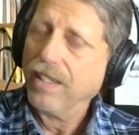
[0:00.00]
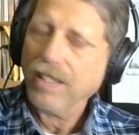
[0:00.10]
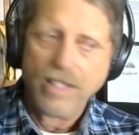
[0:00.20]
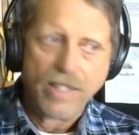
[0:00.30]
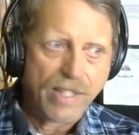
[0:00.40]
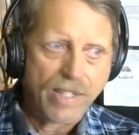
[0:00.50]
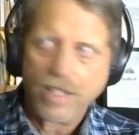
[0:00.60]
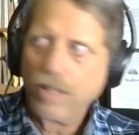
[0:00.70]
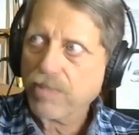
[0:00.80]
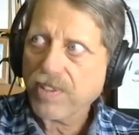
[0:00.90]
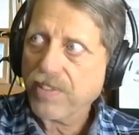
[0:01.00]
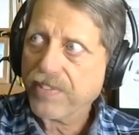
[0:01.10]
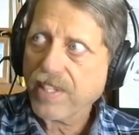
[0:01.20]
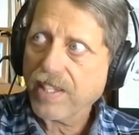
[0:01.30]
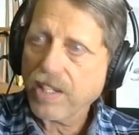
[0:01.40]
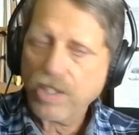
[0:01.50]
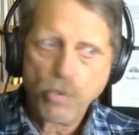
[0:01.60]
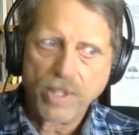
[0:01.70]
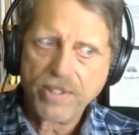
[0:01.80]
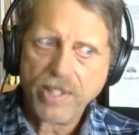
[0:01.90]
And I didn't
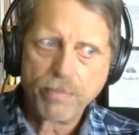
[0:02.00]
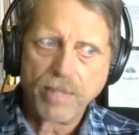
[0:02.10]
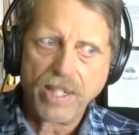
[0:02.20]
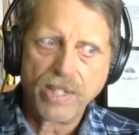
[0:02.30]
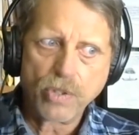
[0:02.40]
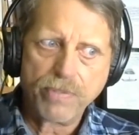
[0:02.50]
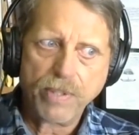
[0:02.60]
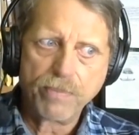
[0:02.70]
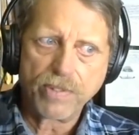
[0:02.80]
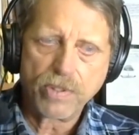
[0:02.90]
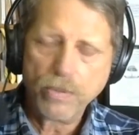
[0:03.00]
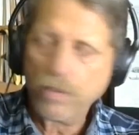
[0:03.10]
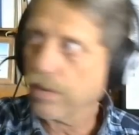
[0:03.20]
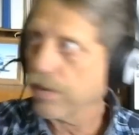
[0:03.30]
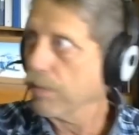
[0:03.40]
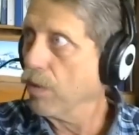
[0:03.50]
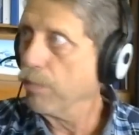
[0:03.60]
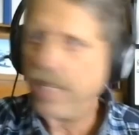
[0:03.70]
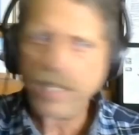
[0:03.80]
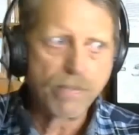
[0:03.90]
want to take my eyes off him for too long, so I'm going
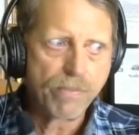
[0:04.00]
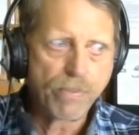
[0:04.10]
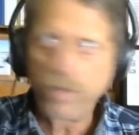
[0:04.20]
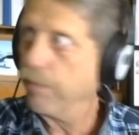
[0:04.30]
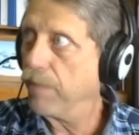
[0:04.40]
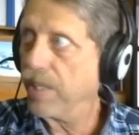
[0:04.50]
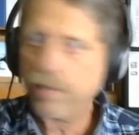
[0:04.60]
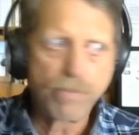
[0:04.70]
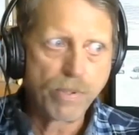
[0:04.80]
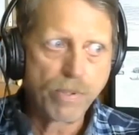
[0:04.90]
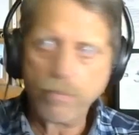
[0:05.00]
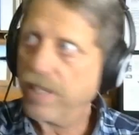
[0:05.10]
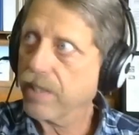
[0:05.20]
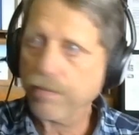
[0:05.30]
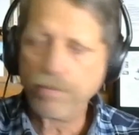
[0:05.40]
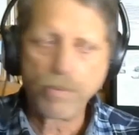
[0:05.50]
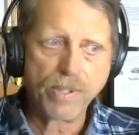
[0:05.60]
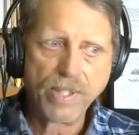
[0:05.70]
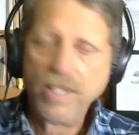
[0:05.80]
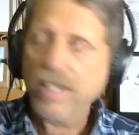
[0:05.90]
back and forth and back and forth and back and forth.
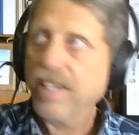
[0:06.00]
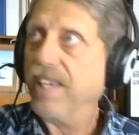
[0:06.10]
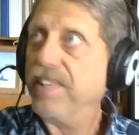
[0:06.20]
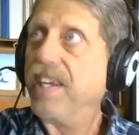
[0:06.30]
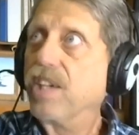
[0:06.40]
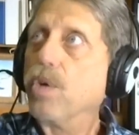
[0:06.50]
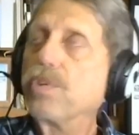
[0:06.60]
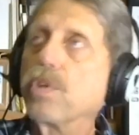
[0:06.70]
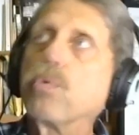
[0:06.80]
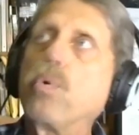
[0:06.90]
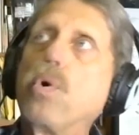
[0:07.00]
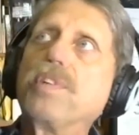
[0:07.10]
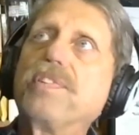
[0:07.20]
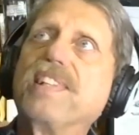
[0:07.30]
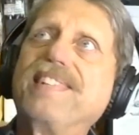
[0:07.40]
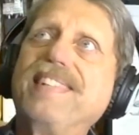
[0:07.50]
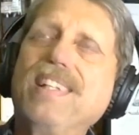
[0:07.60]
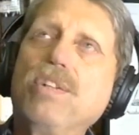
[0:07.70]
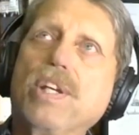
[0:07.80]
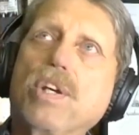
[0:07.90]
And then it goes across the
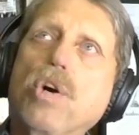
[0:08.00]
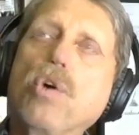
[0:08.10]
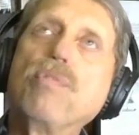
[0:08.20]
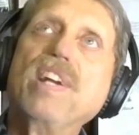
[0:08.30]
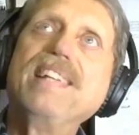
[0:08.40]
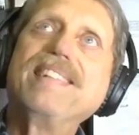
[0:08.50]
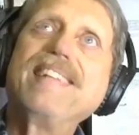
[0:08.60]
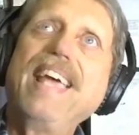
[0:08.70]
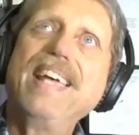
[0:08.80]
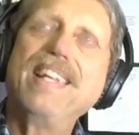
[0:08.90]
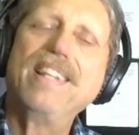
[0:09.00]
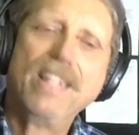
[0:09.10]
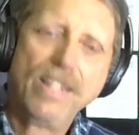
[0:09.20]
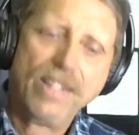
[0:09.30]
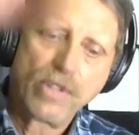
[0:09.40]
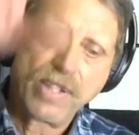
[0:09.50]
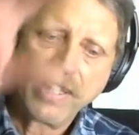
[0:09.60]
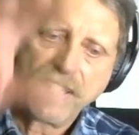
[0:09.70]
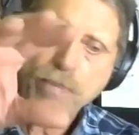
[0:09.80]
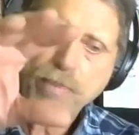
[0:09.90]
ceiling over his head, so I can
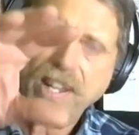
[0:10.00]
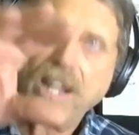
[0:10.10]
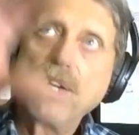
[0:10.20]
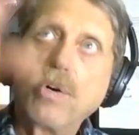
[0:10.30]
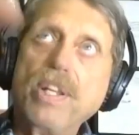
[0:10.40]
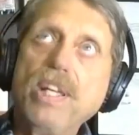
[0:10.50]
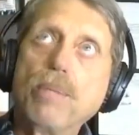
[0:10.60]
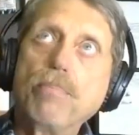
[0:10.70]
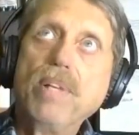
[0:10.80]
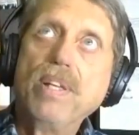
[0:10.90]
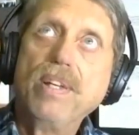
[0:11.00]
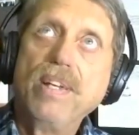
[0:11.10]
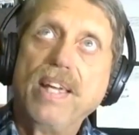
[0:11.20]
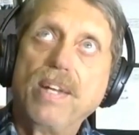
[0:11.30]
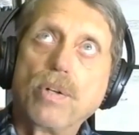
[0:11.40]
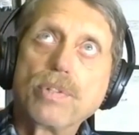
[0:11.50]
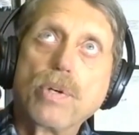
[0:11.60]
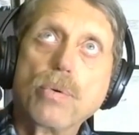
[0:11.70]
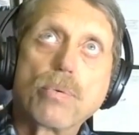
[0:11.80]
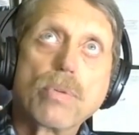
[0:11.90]
keep an eye on him and
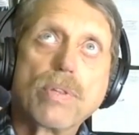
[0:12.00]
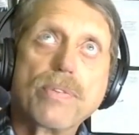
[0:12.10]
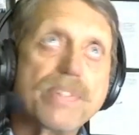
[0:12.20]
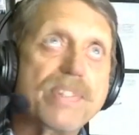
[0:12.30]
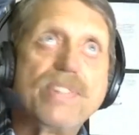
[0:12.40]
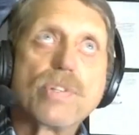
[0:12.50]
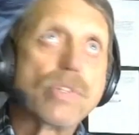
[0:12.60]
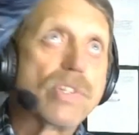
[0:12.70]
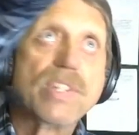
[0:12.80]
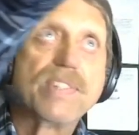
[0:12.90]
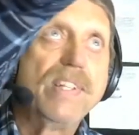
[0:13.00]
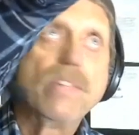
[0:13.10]
also search the ceiling.